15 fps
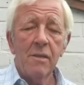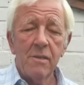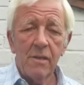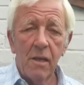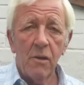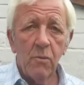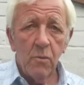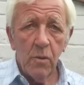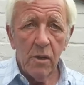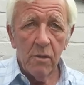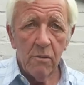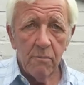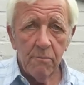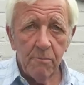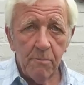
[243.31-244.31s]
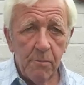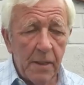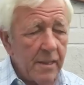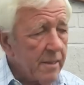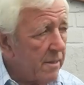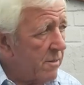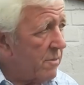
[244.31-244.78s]
So we'll
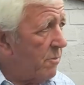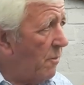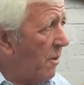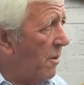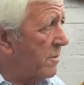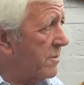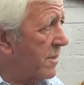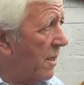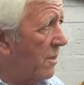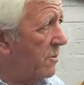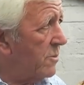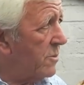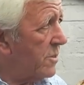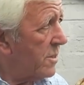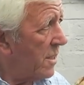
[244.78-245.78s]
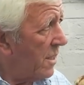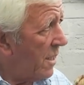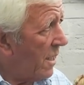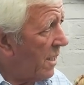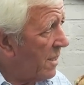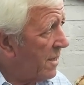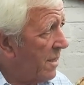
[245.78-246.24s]
pick the tomatoes
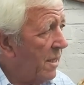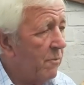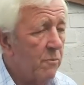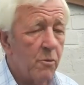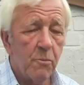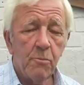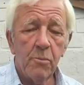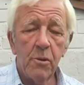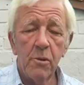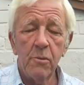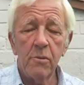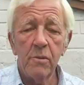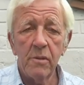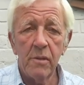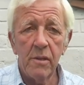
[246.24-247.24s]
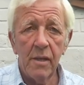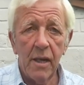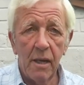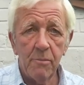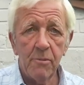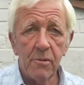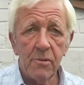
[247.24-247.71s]
and then we'll prune the
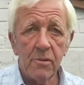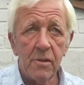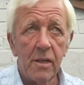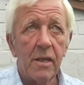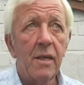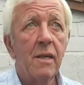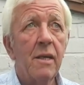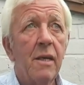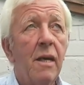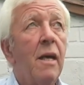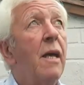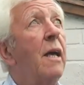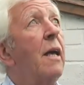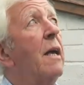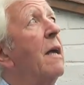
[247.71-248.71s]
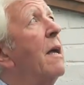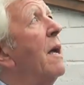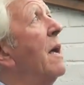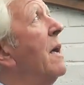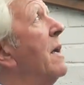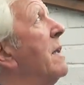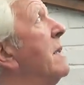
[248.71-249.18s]
apple tree.
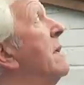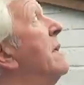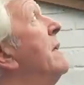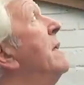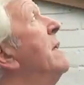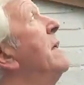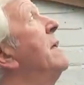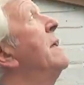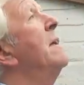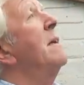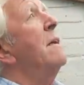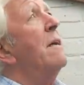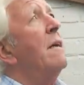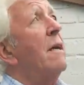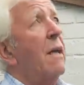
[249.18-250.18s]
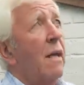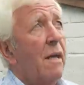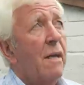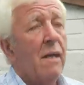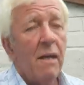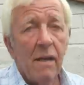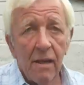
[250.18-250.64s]
And
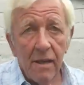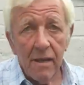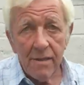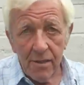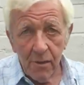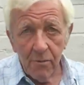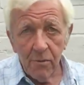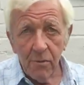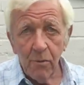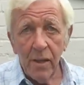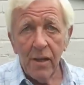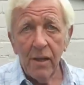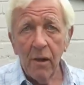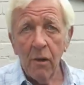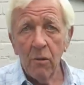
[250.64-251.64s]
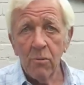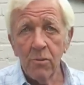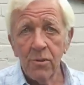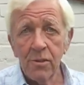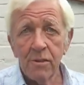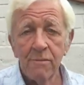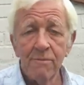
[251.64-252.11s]
let's hope the weather
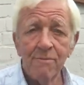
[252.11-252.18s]
holds.